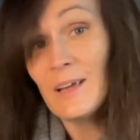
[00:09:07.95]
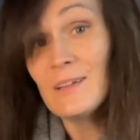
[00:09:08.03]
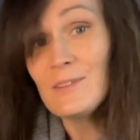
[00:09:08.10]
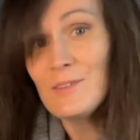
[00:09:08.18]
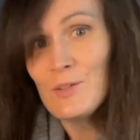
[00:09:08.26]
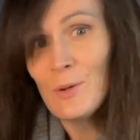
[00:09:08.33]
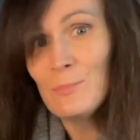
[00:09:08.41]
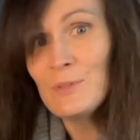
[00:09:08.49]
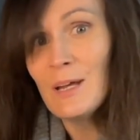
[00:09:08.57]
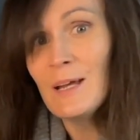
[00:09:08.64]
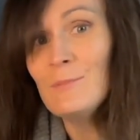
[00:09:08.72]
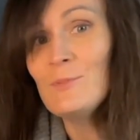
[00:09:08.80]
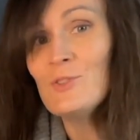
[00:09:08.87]
and
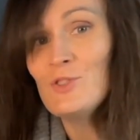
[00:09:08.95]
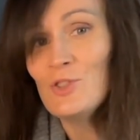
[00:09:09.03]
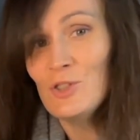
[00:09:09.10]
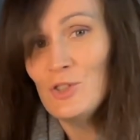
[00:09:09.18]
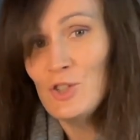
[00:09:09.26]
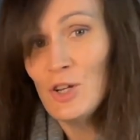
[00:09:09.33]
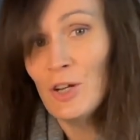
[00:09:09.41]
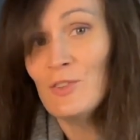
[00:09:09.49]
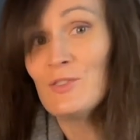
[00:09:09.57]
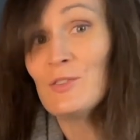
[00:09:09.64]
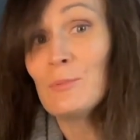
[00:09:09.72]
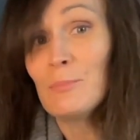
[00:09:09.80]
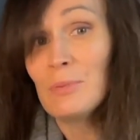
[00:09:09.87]
sometimes to
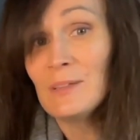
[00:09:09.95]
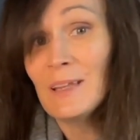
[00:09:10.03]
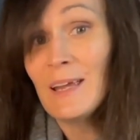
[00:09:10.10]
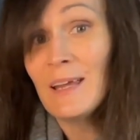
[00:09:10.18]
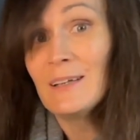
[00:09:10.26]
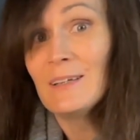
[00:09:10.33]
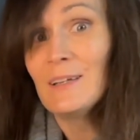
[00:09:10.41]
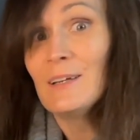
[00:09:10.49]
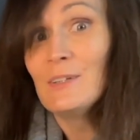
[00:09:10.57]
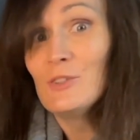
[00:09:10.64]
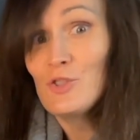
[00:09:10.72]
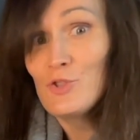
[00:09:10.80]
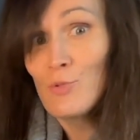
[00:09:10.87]
just plain
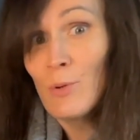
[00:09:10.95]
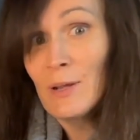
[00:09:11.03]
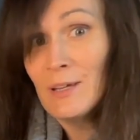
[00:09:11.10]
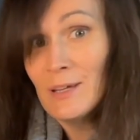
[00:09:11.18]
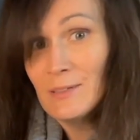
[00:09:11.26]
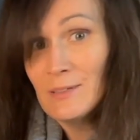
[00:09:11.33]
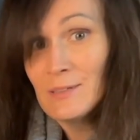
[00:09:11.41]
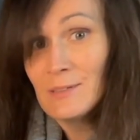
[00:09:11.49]
enjoy it.